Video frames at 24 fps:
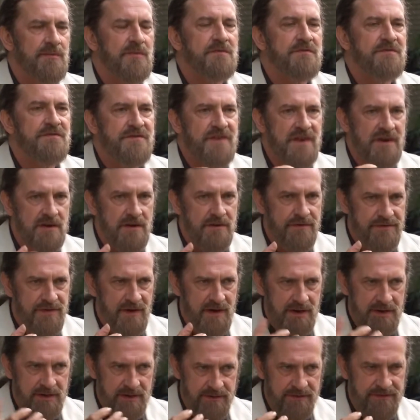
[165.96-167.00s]

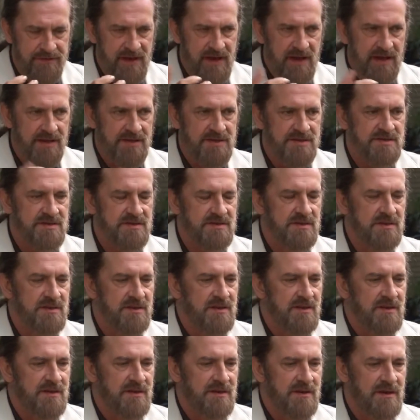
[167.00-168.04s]
verified facts
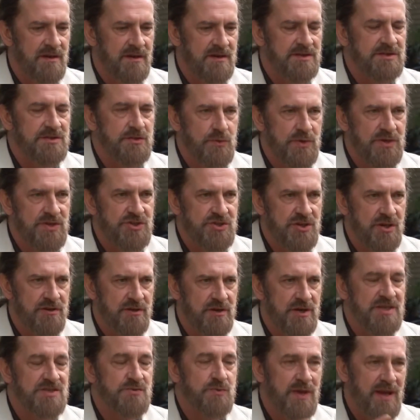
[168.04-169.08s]
to each
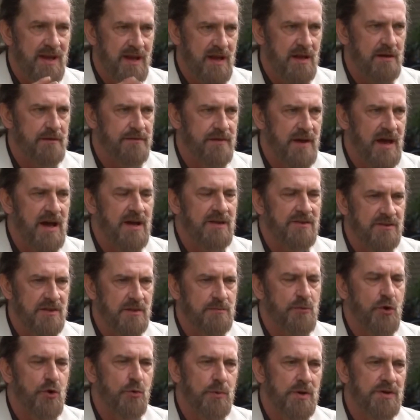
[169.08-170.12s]
other as we have at
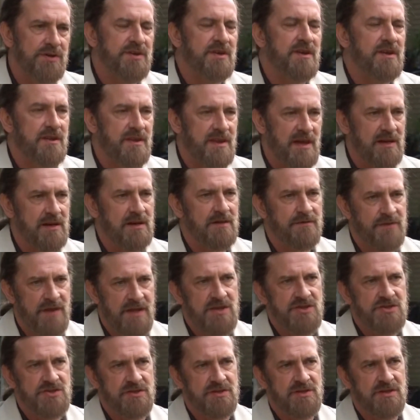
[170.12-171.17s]
the moment. That
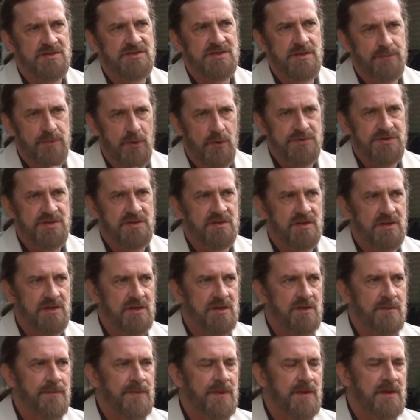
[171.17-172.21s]
eventually,
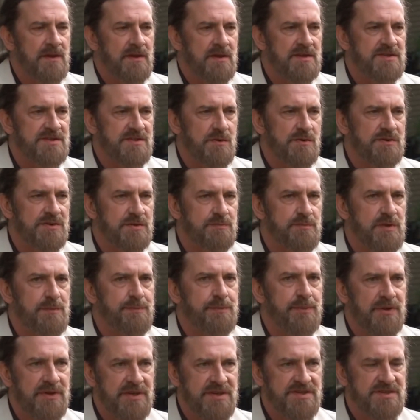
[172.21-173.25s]
supposedly, is going to be
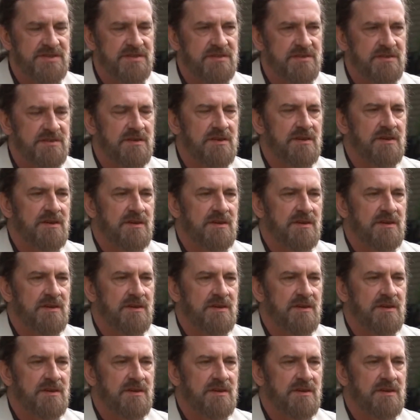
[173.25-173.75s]
policed.